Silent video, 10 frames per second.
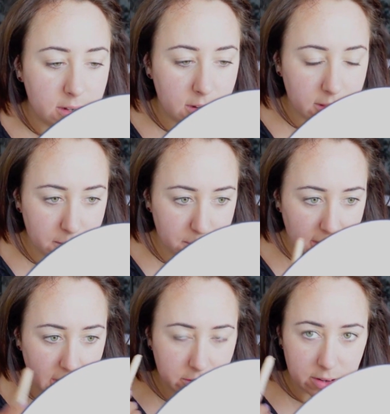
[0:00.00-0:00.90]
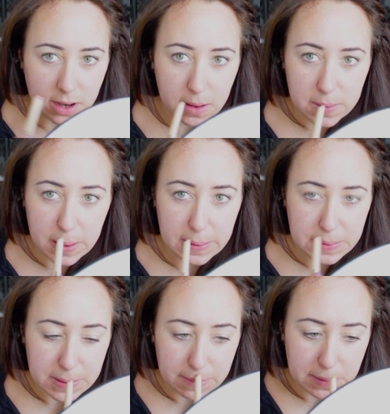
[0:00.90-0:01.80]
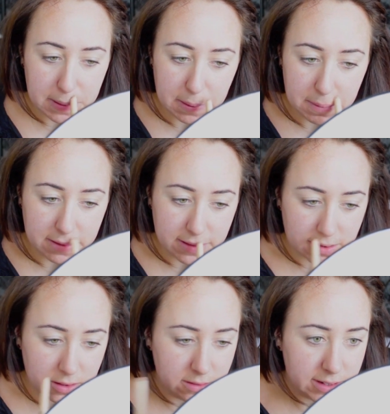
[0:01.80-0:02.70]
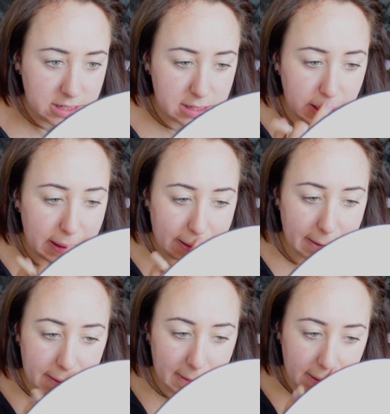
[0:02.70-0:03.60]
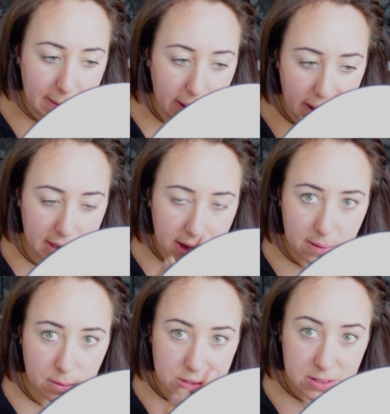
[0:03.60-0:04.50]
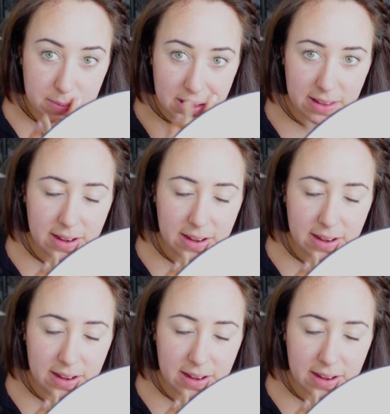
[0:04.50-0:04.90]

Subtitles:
Nothing major. And then I just have a little bit of discoloration here, and I will just blend